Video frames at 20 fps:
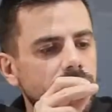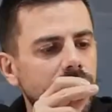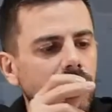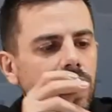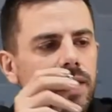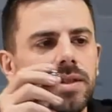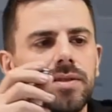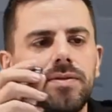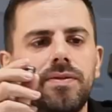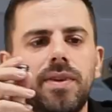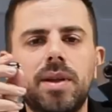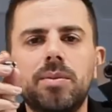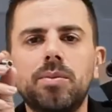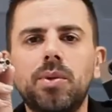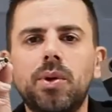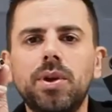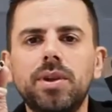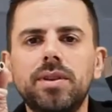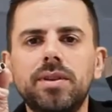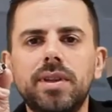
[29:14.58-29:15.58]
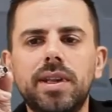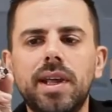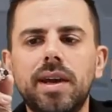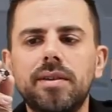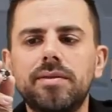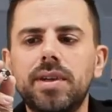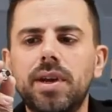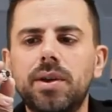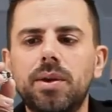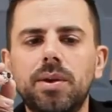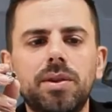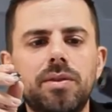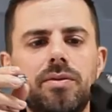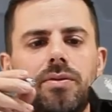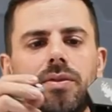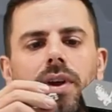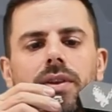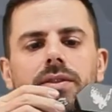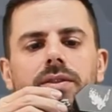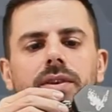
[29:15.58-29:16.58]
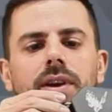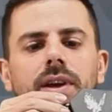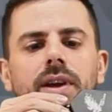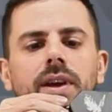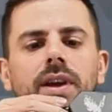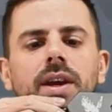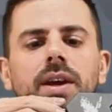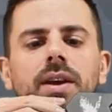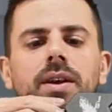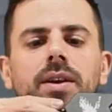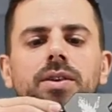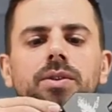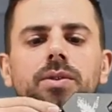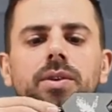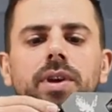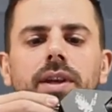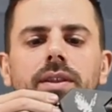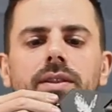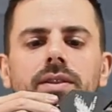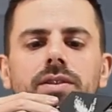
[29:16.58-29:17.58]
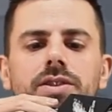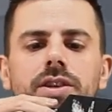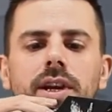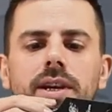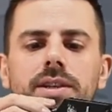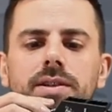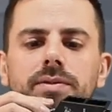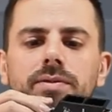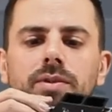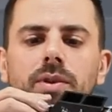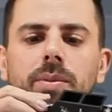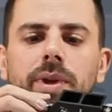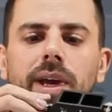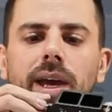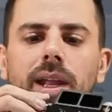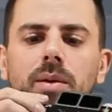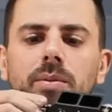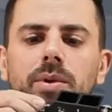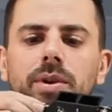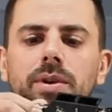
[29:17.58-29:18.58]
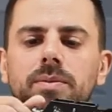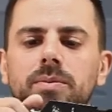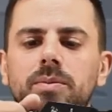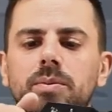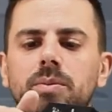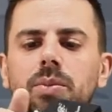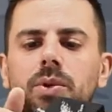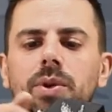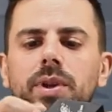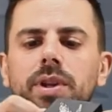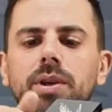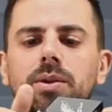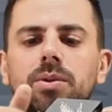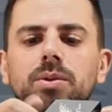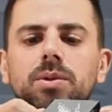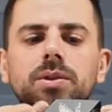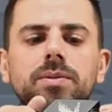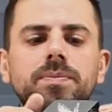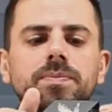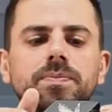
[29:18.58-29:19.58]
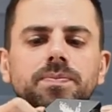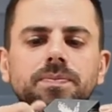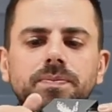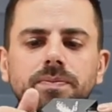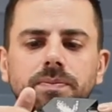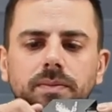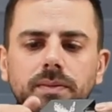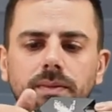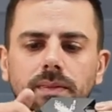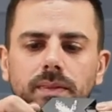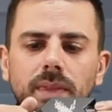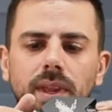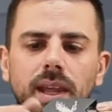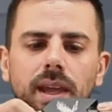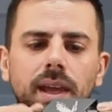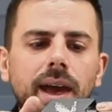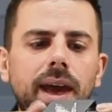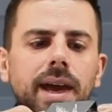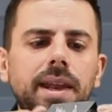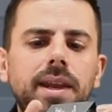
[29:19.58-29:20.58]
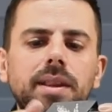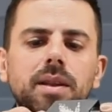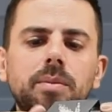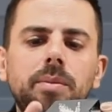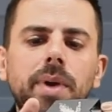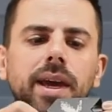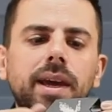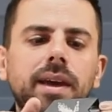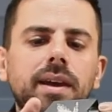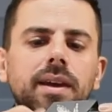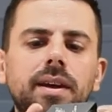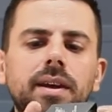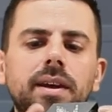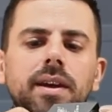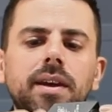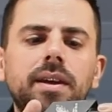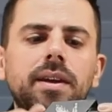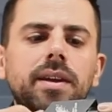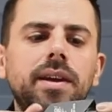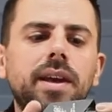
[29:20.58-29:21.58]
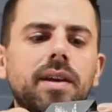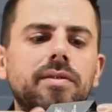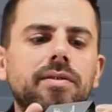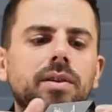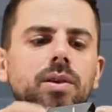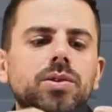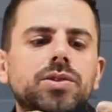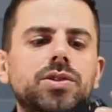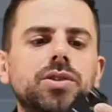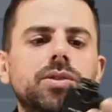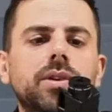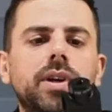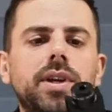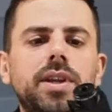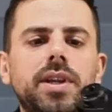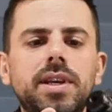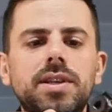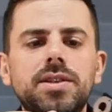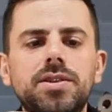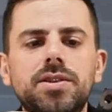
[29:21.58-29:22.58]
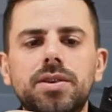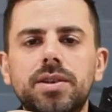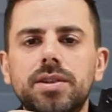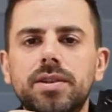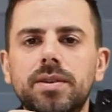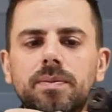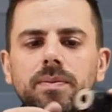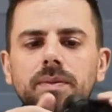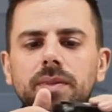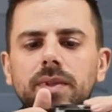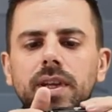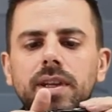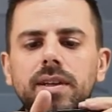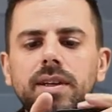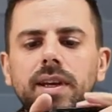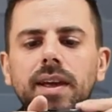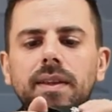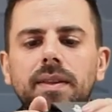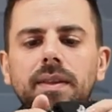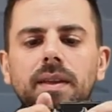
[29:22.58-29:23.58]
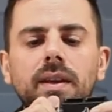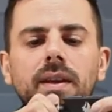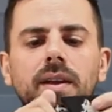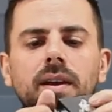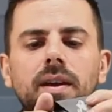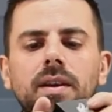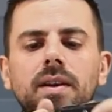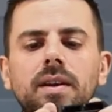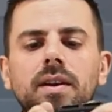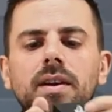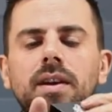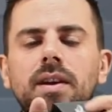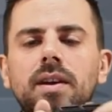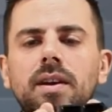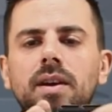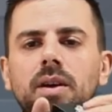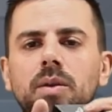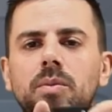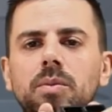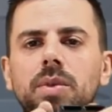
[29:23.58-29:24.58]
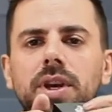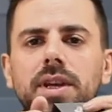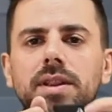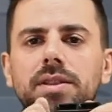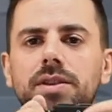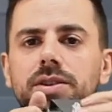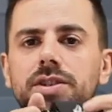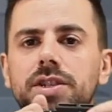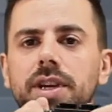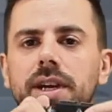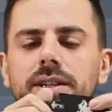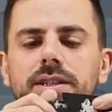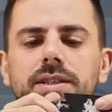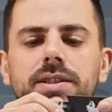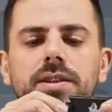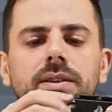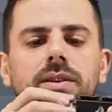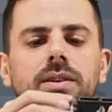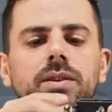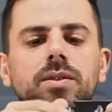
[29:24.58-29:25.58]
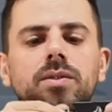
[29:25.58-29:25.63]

as the Fatboy that I have there on the front. You can change it from caliber, pretty cool. And at the back you have also an insert that can be interchanged.